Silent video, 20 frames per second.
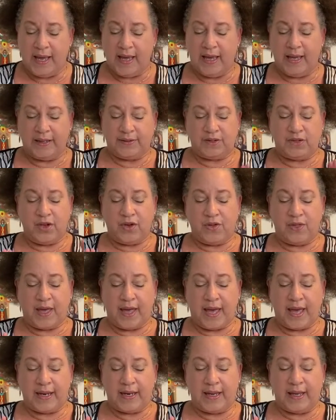so
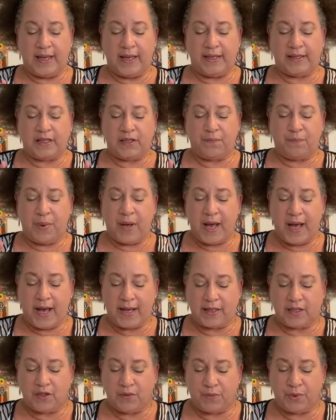that it's
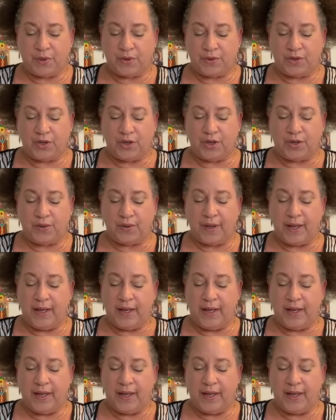possible to